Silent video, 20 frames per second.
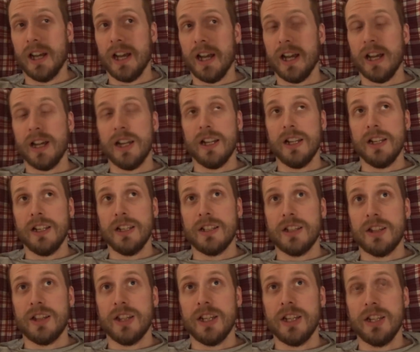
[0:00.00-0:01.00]

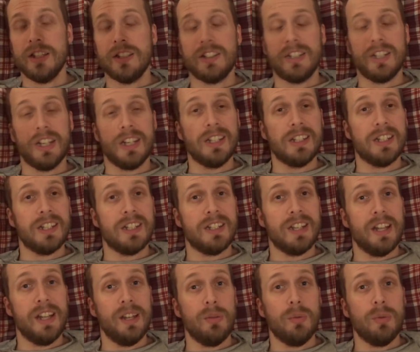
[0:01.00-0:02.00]
And these chicken
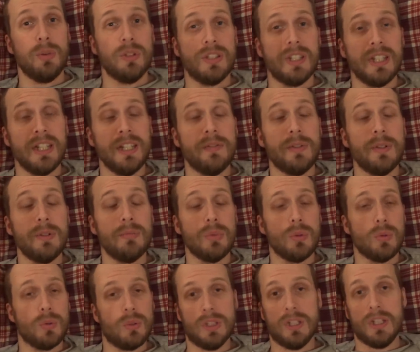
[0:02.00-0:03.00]
satay was even
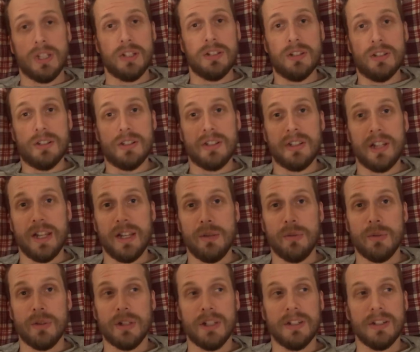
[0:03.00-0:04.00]
more delicious. They
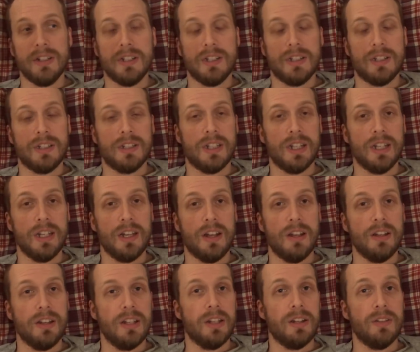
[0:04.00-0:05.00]
were the nicest thing
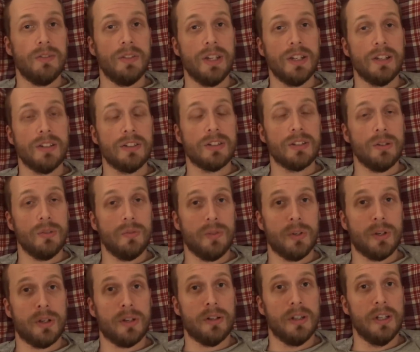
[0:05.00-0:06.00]
I think I've eaten so
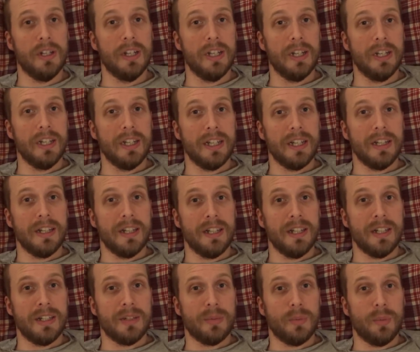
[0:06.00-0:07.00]
far in
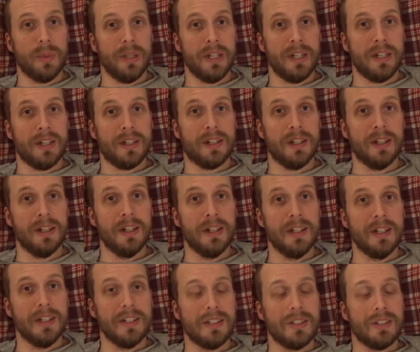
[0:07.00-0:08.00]
this week.
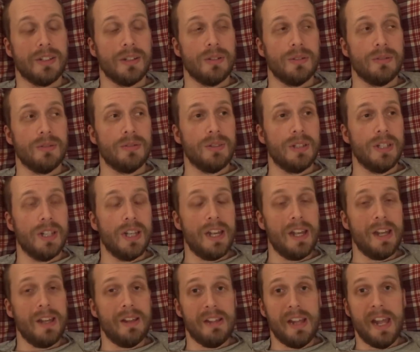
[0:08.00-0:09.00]
So,
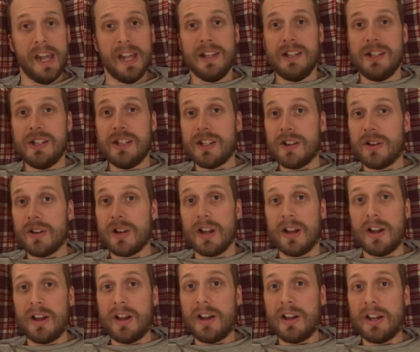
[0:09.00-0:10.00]
yeah, ended on a
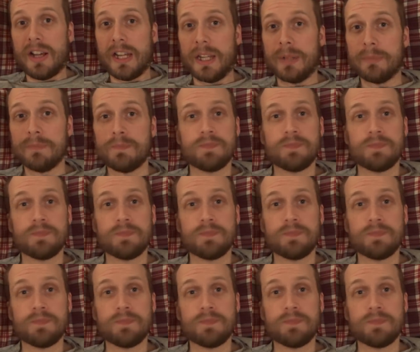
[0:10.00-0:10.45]
high.